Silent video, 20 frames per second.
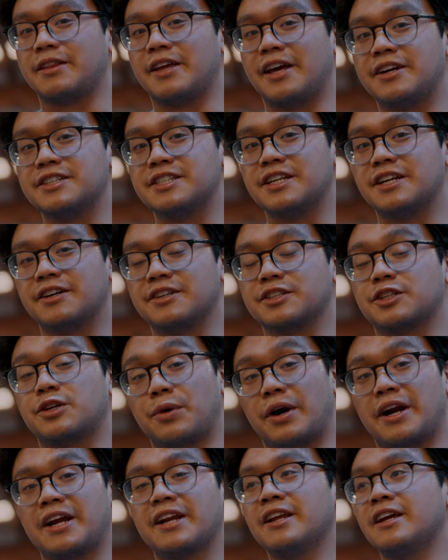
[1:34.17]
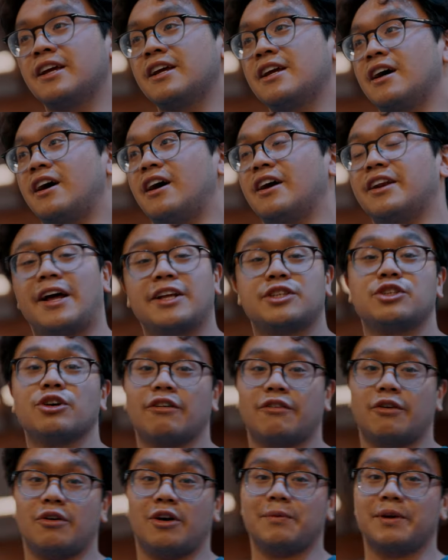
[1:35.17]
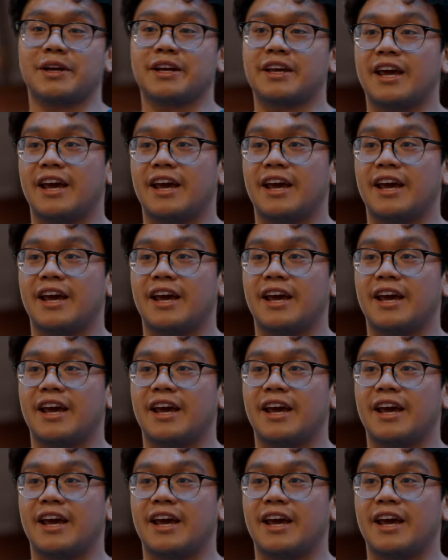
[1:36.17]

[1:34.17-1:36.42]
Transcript: The energy here is great, uh, not too overwhelming.